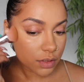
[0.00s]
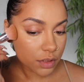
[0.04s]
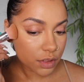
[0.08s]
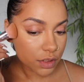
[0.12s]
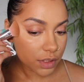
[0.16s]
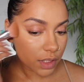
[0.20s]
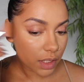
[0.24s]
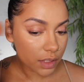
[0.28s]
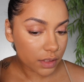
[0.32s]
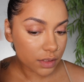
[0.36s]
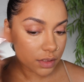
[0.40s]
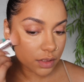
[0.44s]

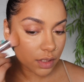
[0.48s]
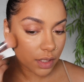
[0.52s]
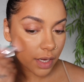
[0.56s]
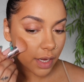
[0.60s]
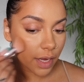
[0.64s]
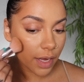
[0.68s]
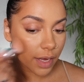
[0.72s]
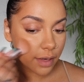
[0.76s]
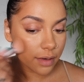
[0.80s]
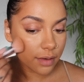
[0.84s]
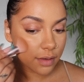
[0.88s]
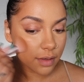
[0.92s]
just to
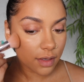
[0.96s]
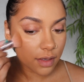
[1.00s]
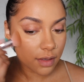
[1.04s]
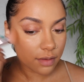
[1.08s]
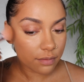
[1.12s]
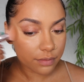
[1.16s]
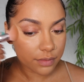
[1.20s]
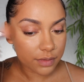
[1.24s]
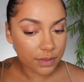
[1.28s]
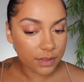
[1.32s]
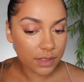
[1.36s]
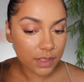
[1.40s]
kind
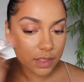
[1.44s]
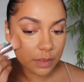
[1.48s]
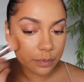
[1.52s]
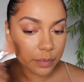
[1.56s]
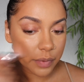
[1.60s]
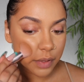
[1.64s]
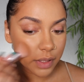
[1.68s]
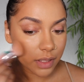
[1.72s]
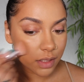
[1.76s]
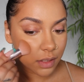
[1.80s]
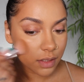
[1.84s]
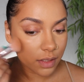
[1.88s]
of
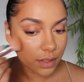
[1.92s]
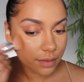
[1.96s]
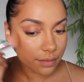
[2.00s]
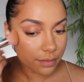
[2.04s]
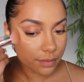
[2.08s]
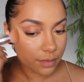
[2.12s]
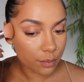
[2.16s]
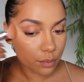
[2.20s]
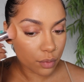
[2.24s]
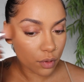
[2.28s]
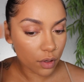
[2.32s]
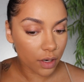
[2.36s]
deepen
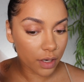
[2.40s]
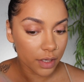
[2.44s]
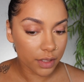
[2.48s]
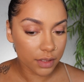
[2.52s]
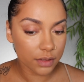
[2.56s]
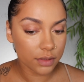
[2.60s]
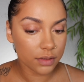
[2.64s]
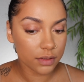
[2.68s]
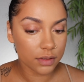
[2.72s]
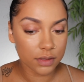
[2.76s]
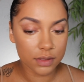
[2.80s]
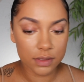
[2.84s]
the
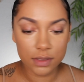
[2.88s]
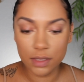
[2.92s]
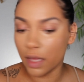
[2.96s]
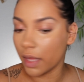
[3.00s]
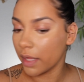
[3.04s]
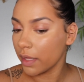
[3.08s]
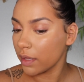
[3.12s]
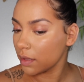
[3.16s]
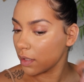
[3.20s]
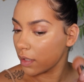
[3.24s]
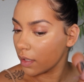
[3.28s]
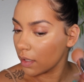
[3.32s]
bronze
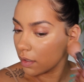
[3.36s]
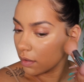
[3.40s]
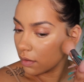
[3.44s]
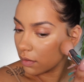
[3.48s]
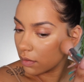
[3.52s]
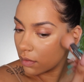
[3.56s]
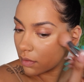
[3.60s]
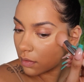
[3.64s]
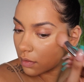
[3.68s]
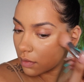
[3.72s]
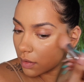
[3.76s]
slightly